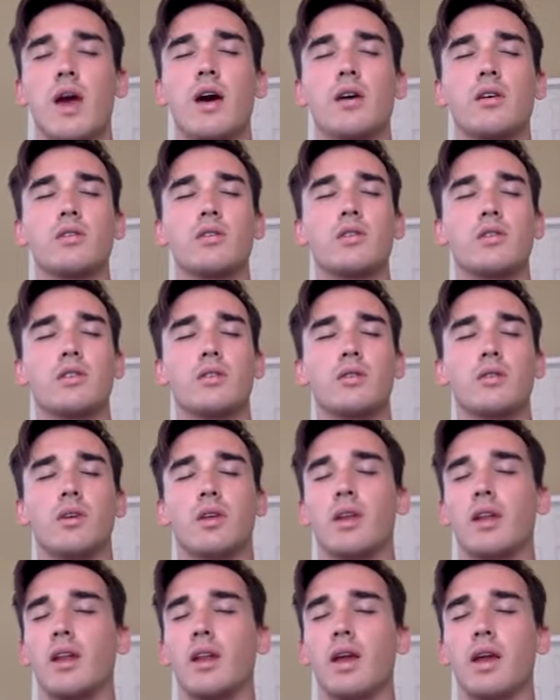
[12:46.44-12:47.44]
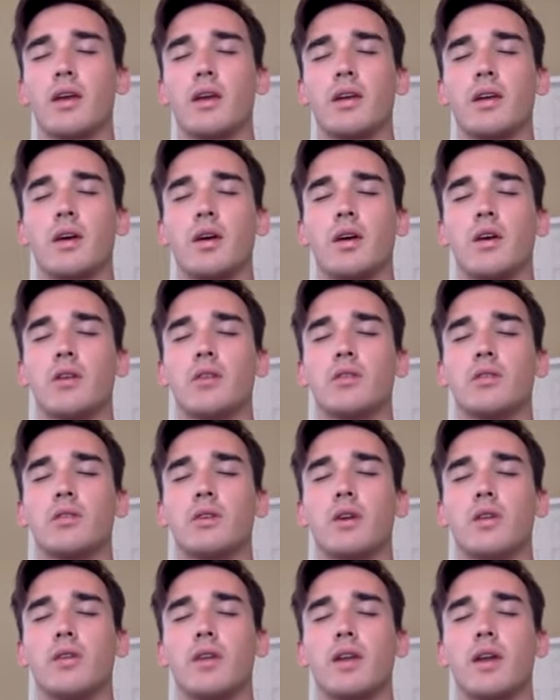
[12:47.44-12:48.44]
How to let
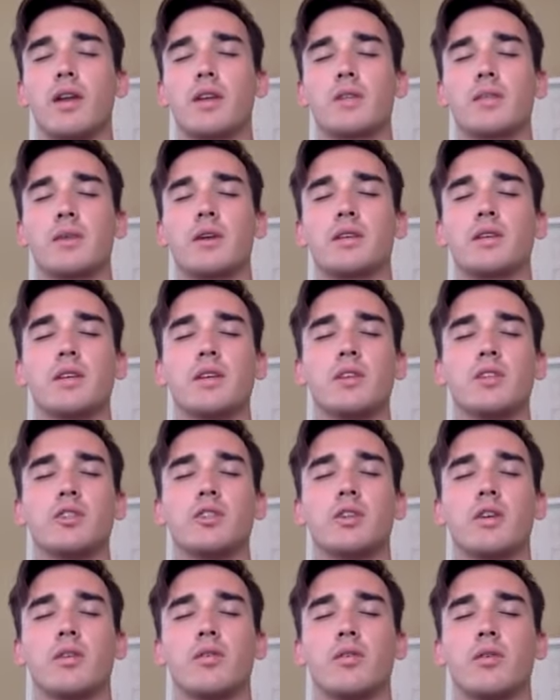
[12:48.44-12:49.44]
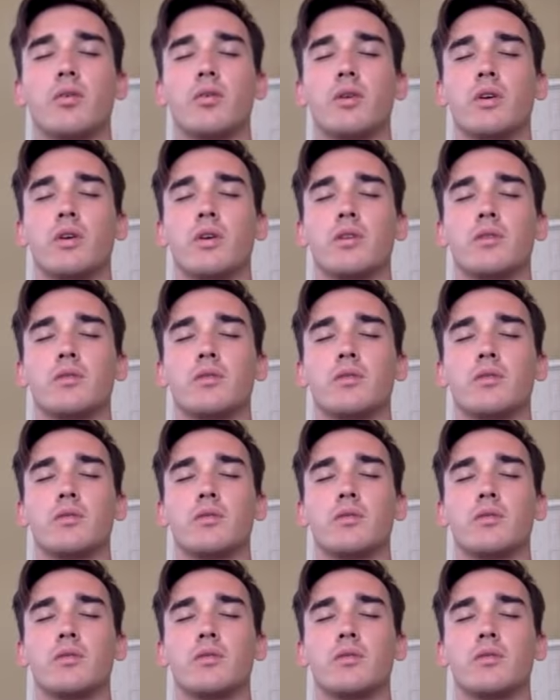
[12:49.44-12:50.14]
go of our expectation of the world